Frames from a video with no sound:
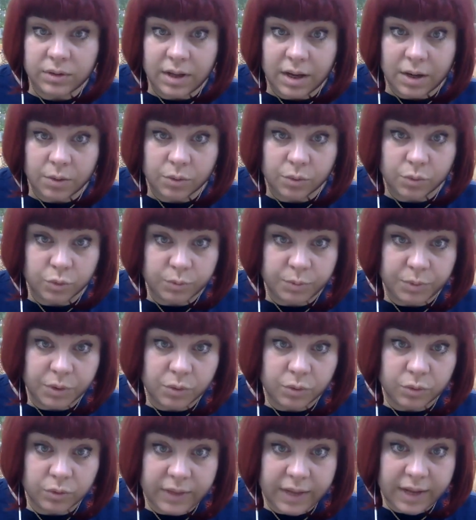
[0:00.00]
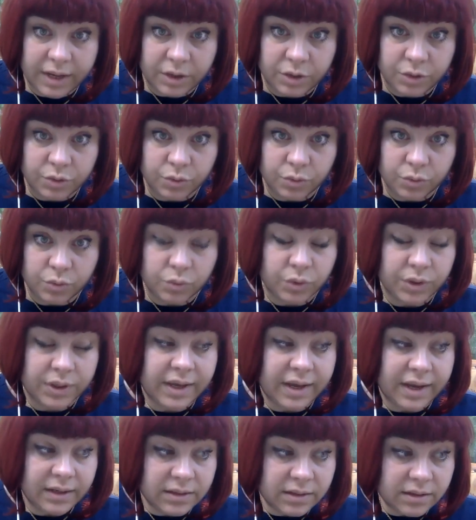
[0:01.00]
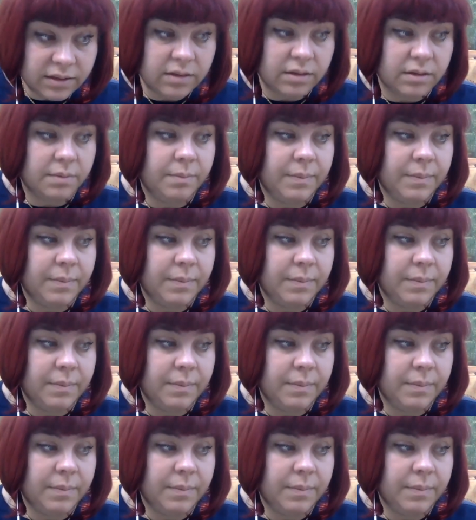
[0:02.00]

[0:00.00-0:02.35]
Now, could be good day to gather